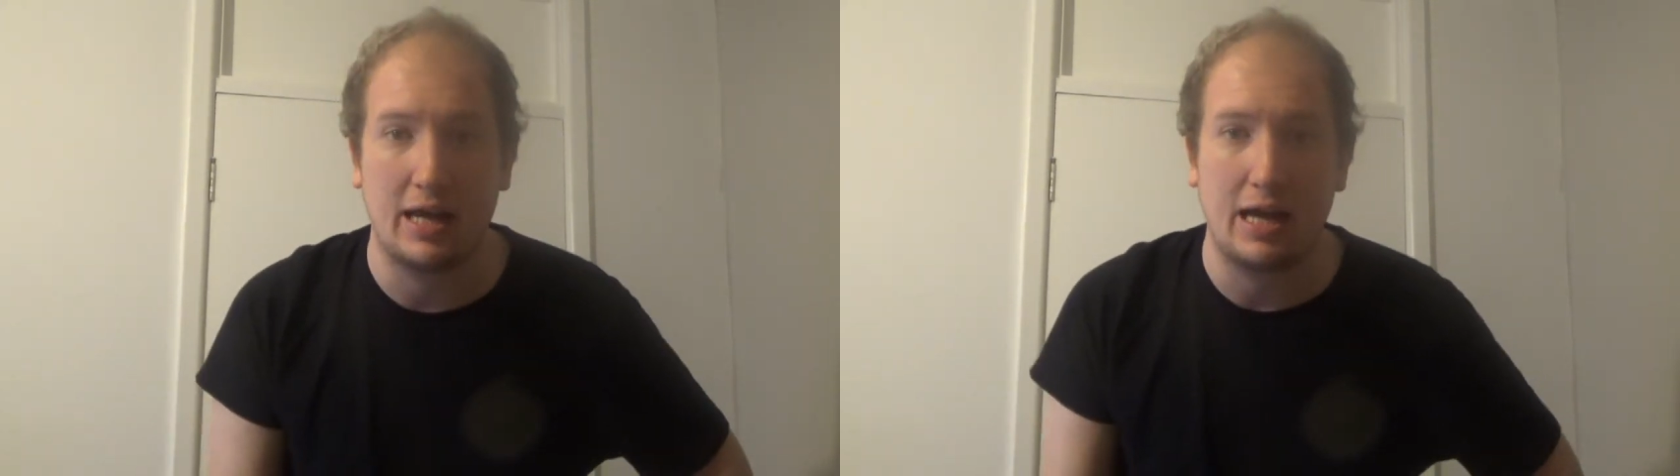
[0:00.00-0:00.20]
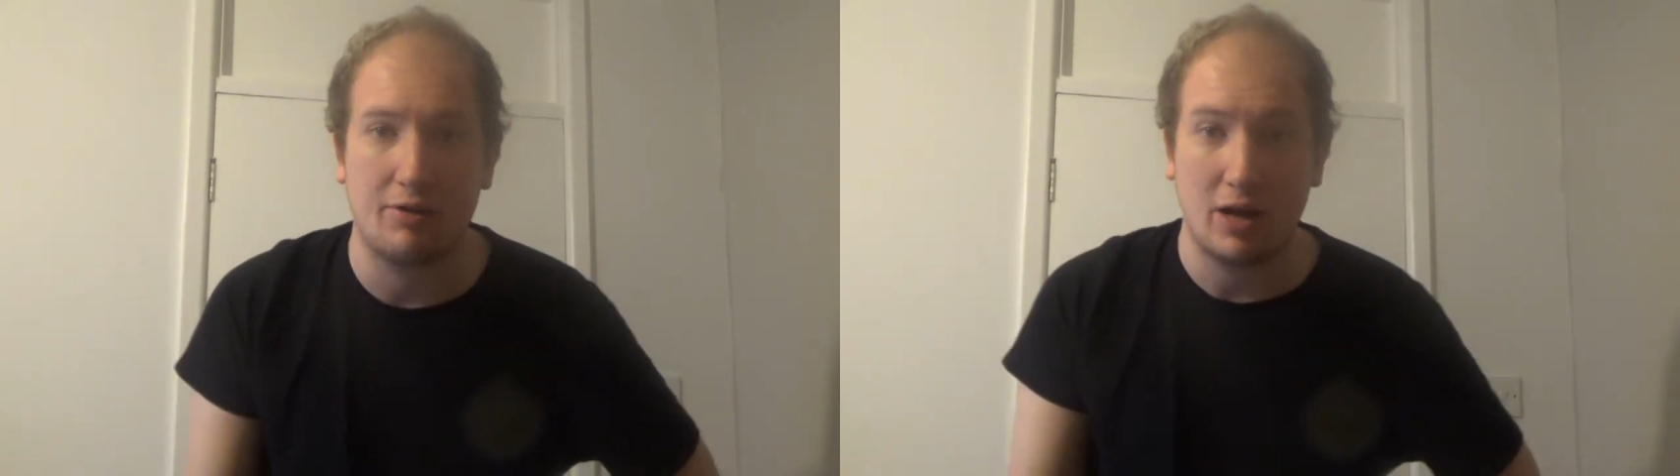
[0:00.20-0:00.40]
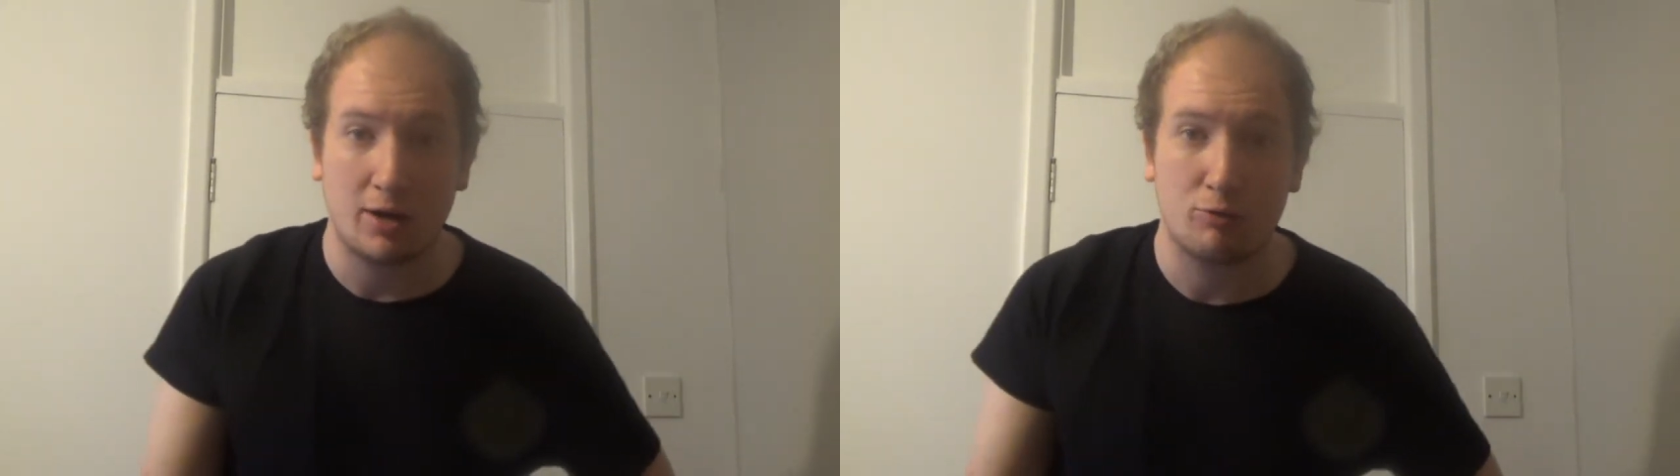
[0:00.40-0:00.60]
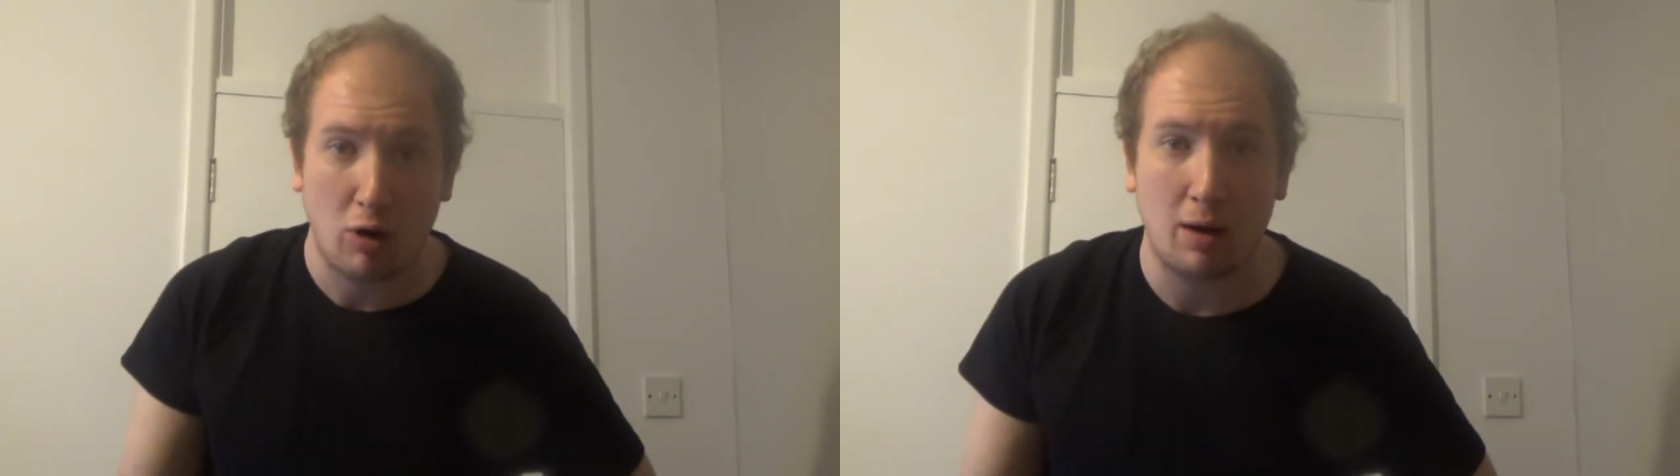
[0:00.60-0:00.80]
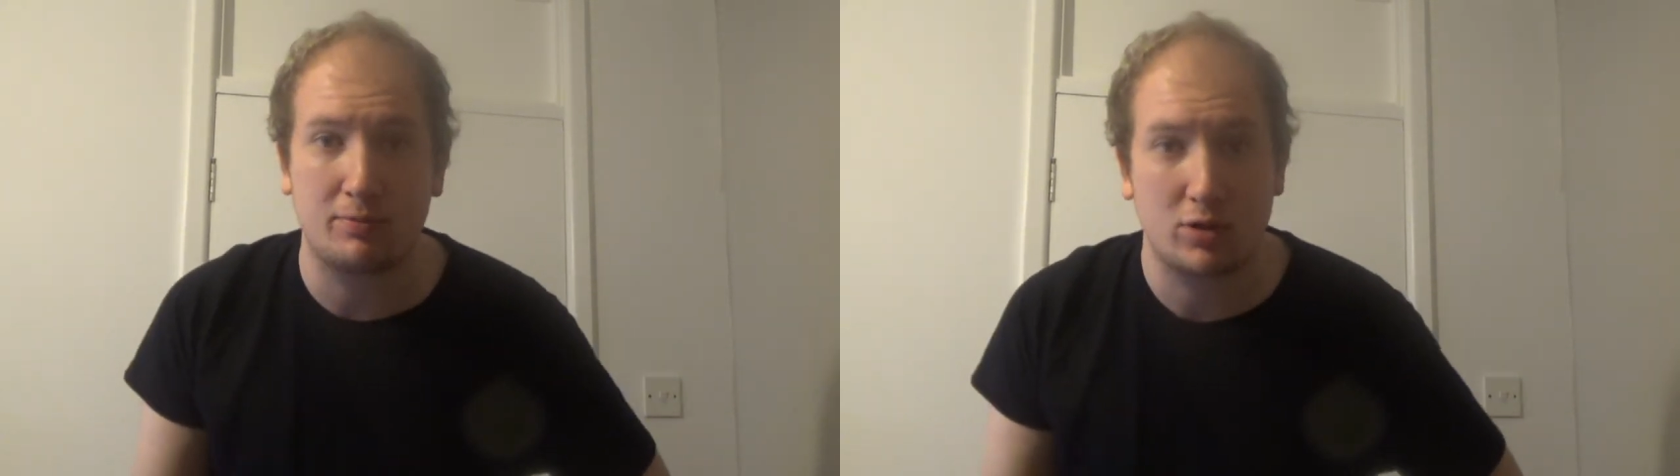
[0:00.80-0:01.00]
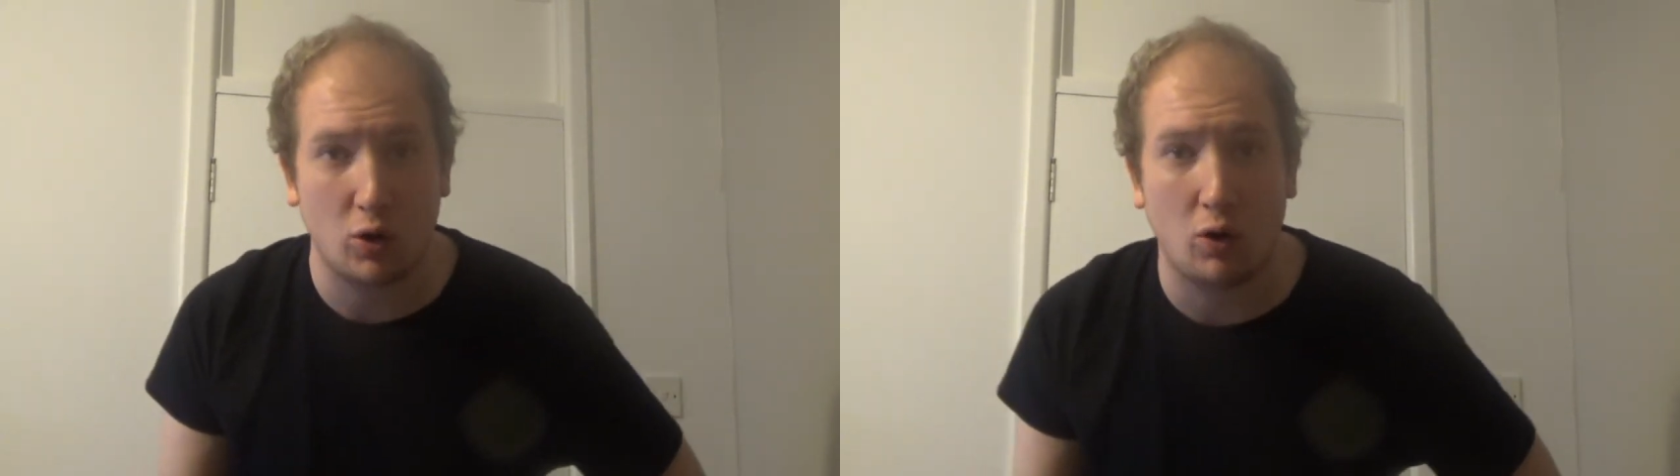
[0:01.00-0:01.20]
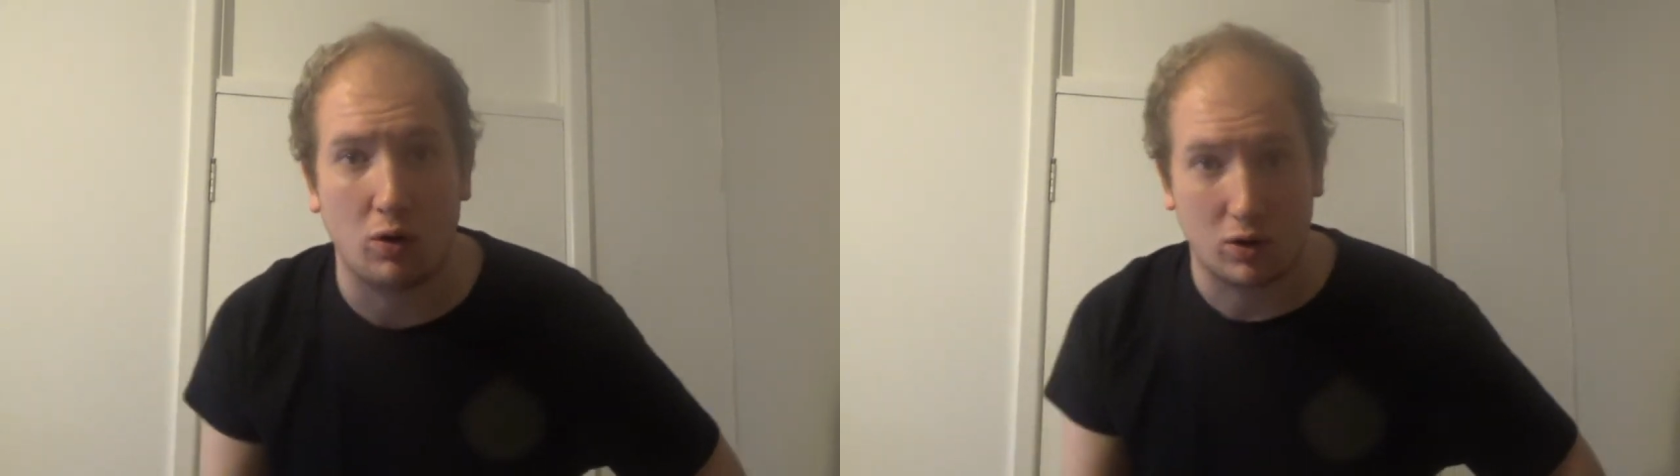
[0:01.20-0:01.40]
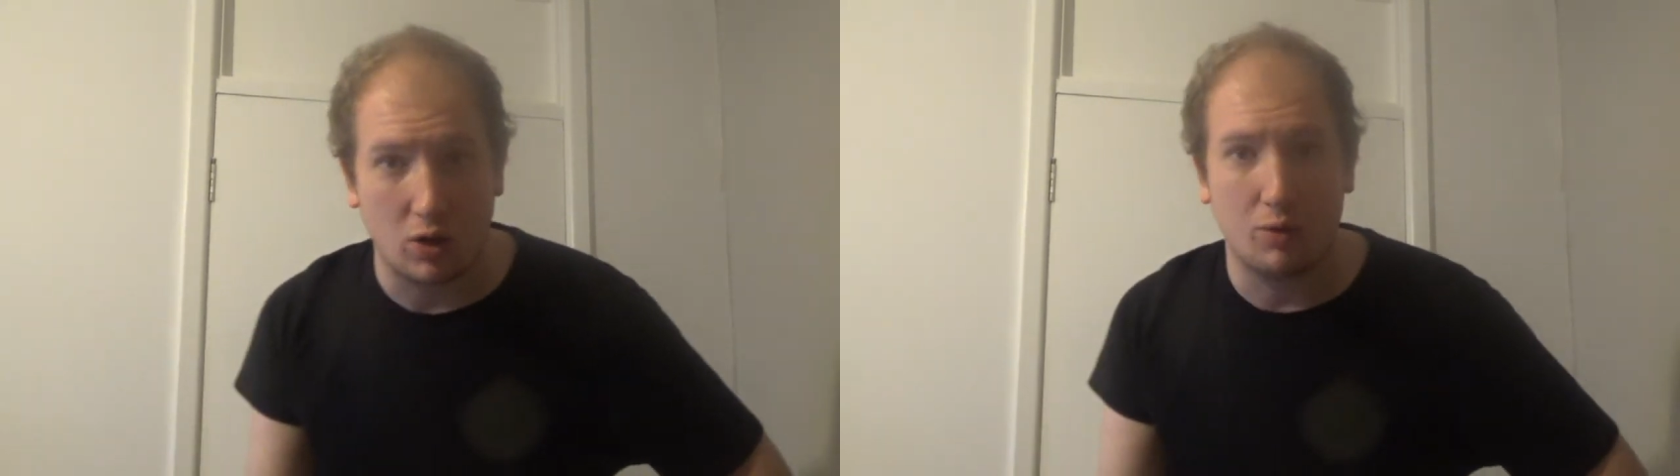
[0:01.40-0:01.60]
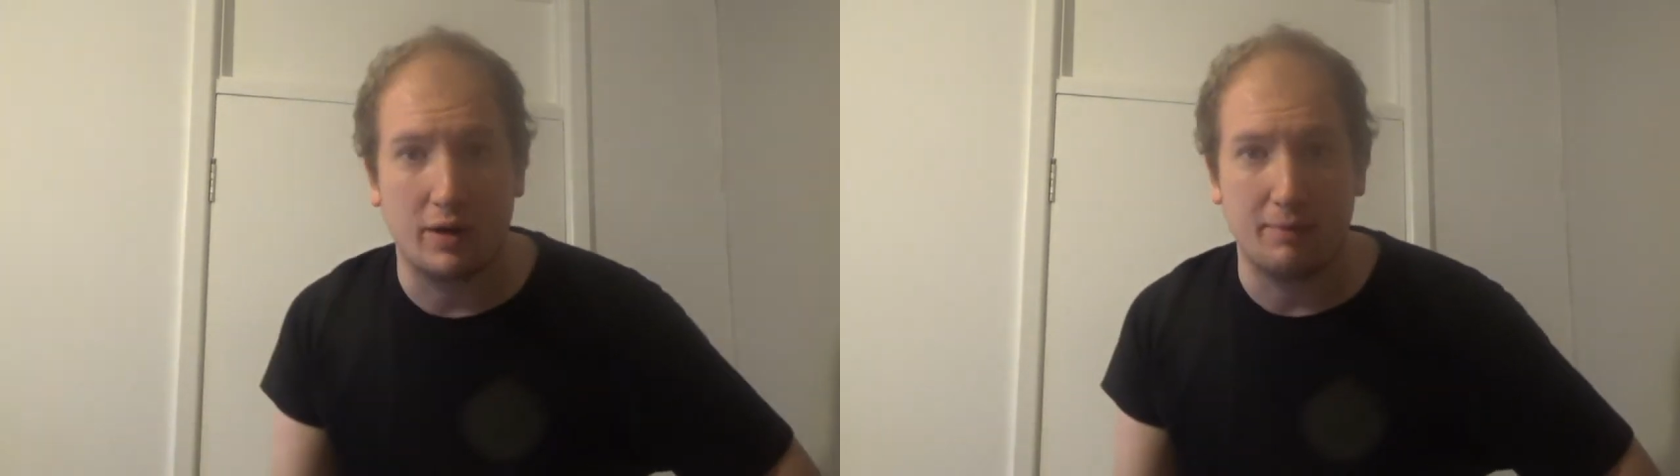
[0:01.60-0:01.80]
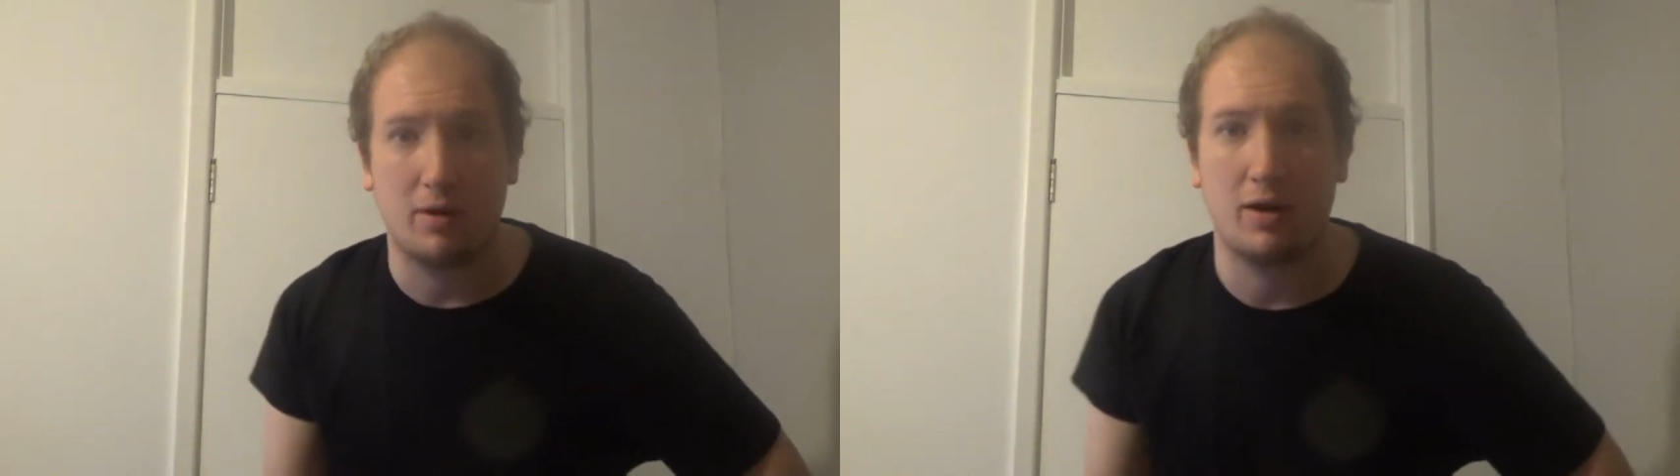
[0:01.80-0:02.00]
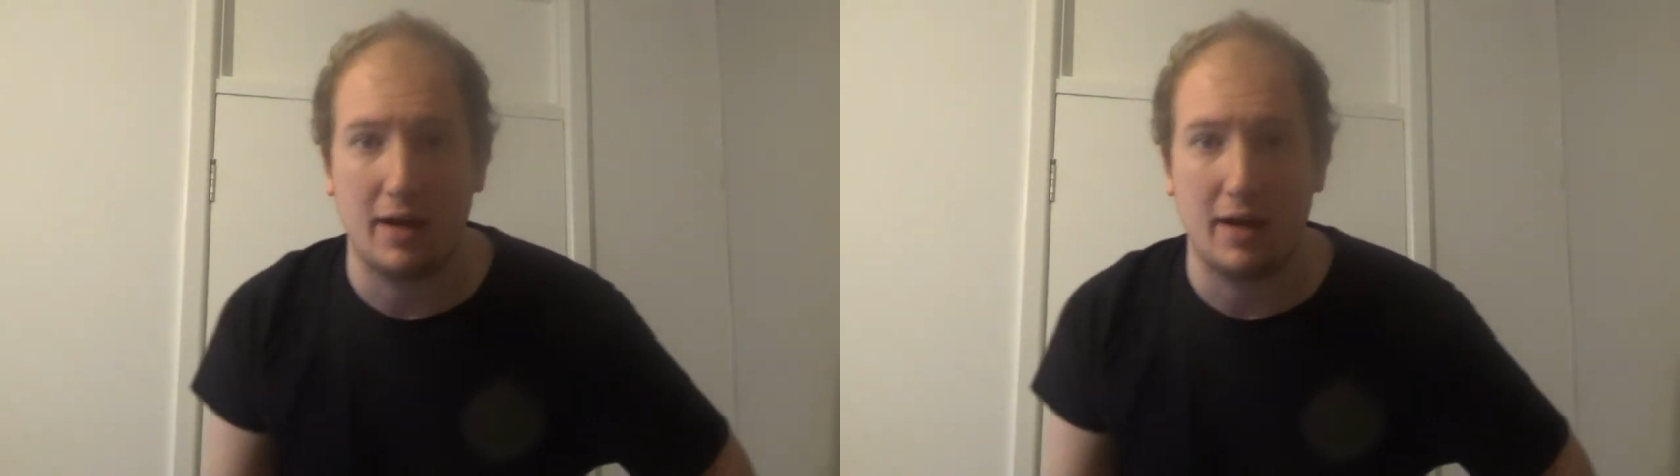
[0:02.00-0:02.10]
hear an unrubbed door calling my